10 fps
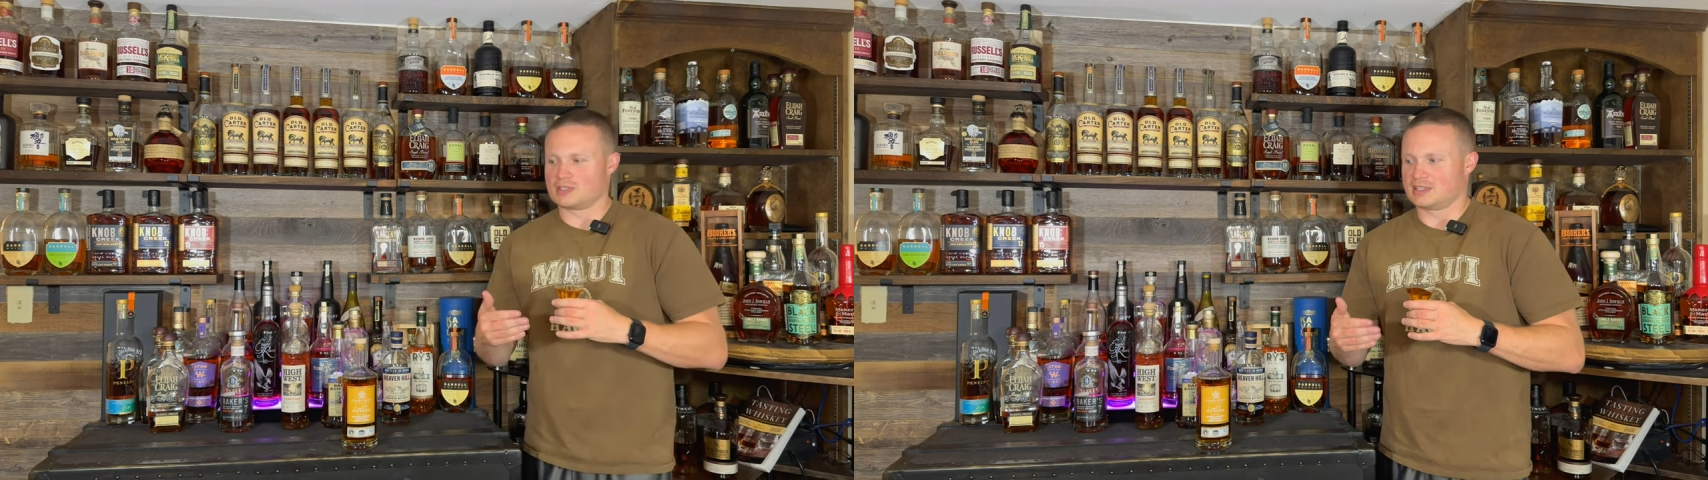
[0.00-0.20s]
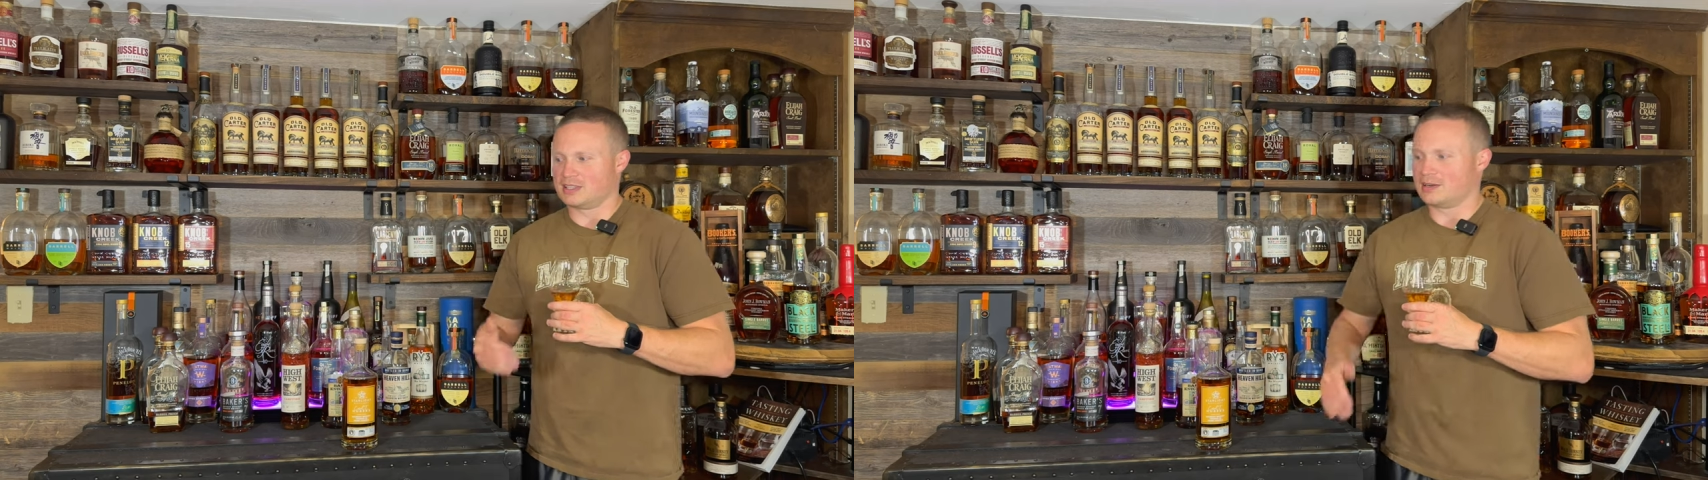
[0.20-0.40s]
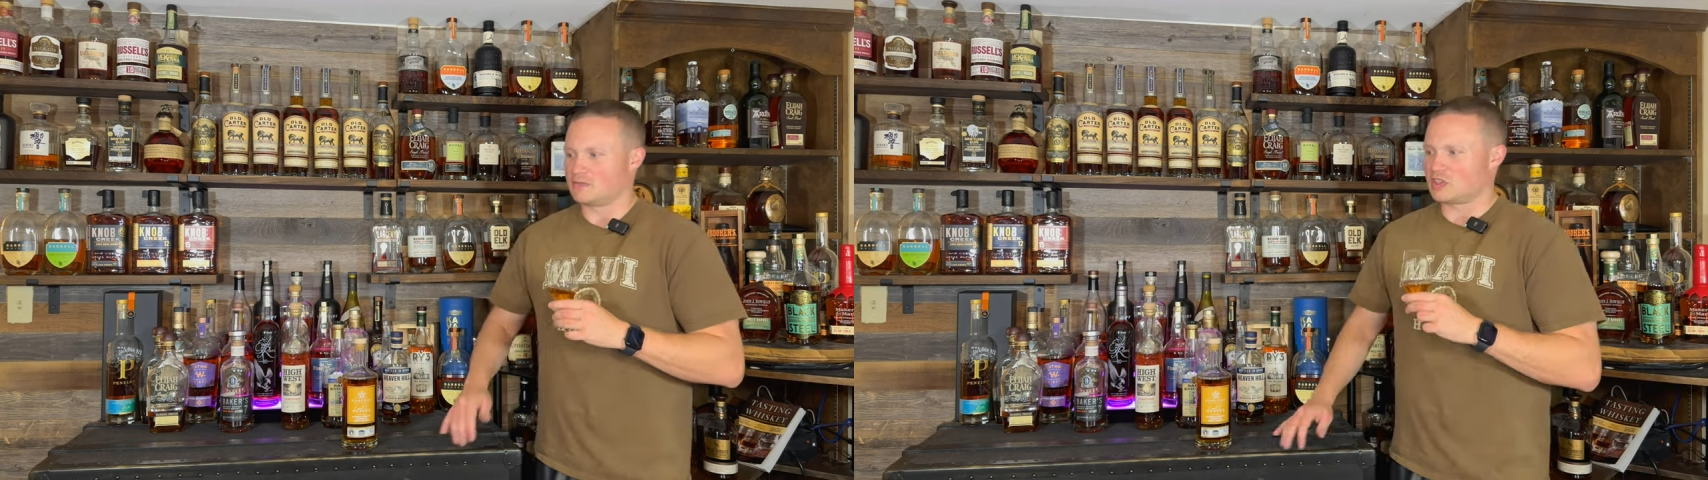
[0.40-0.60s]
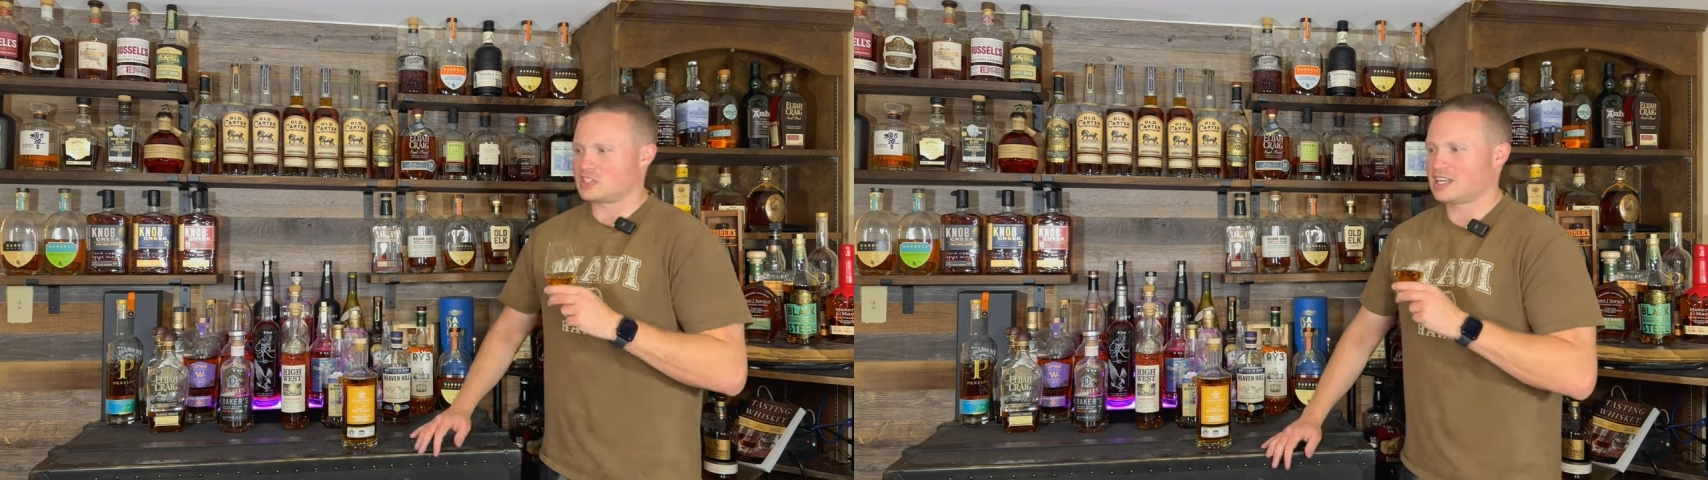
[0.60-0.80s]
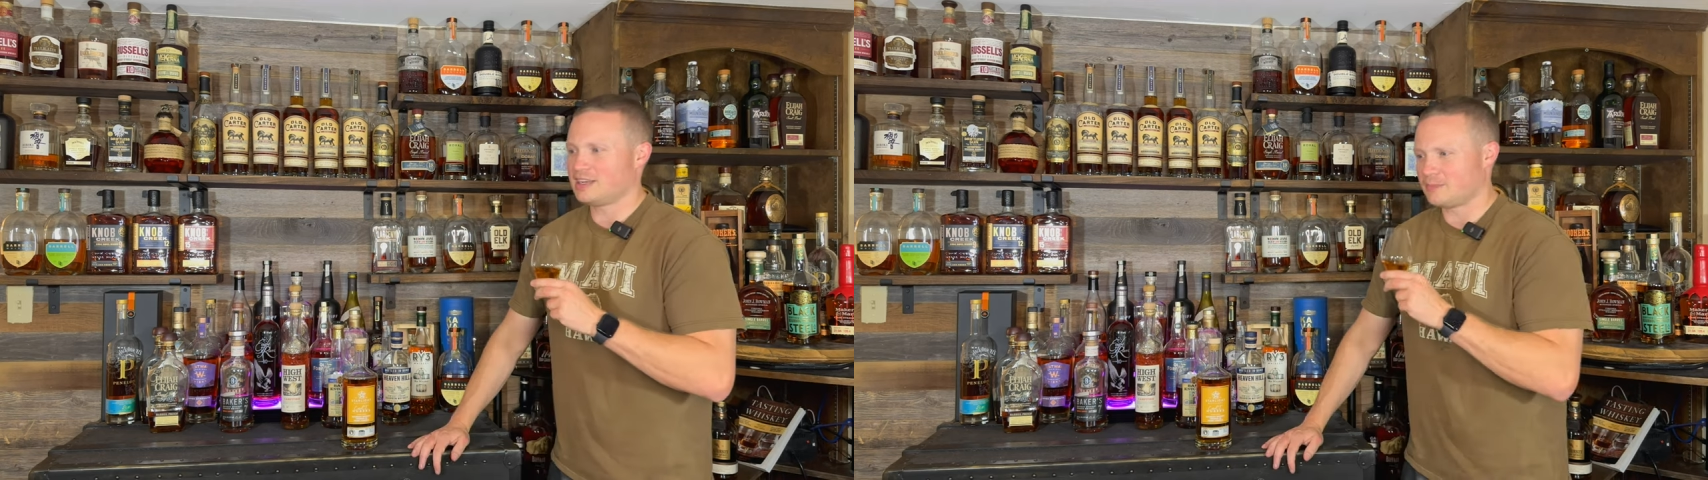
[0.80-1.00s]
in there.
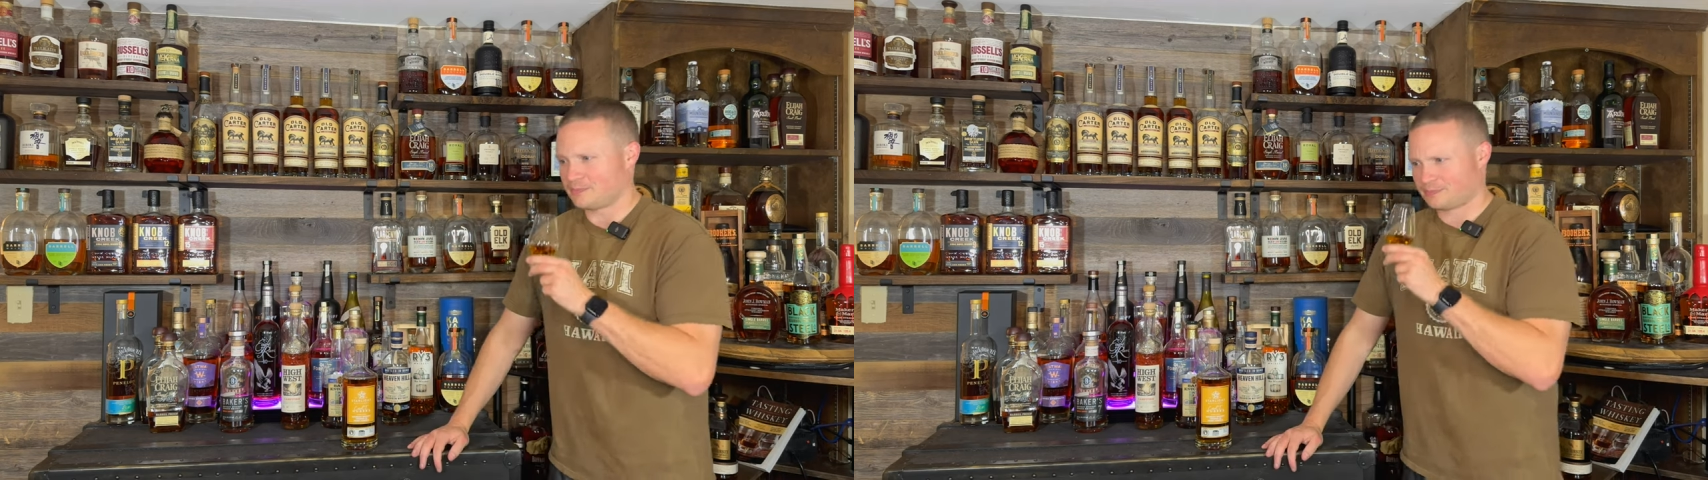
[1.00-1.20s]
It's got